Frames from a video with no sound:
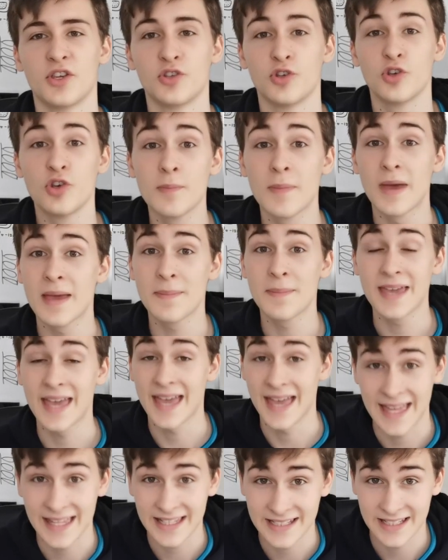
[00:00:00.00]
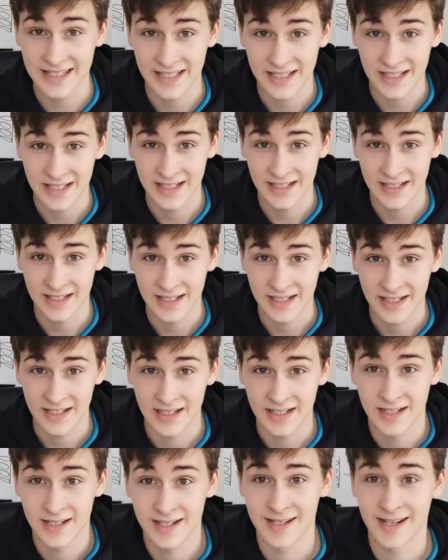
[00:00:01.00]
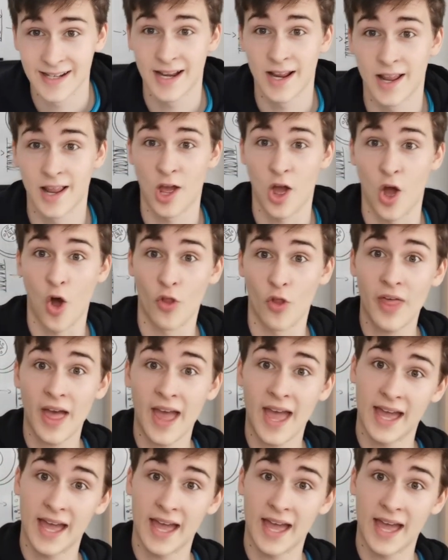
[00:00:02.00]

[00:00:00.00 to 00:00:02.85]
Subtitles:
You may be hit on the